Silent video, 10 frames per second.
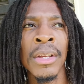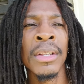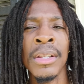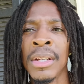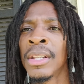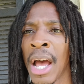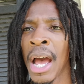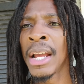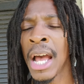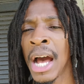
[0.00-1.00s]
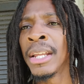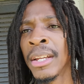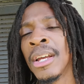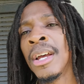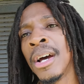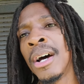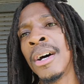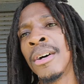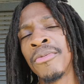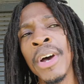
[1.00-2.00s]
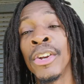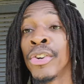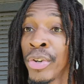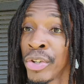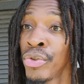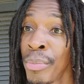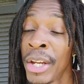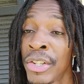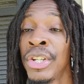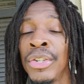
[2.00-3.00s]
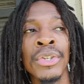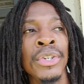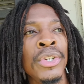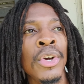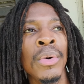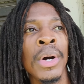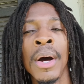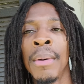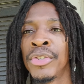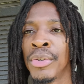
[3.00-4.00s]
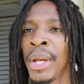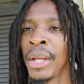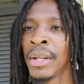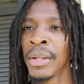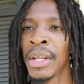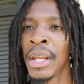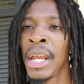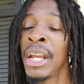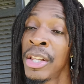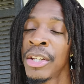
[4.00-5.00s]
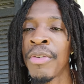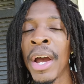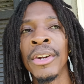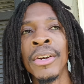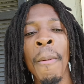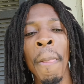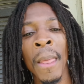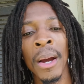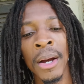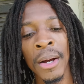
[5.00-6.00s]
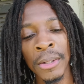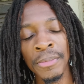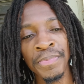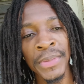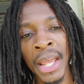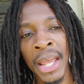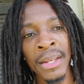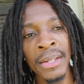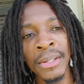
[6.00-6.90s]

the, the iconic uh, fighter Chris Eubank Sr., you know, um, Jamaican English fighter. Um, and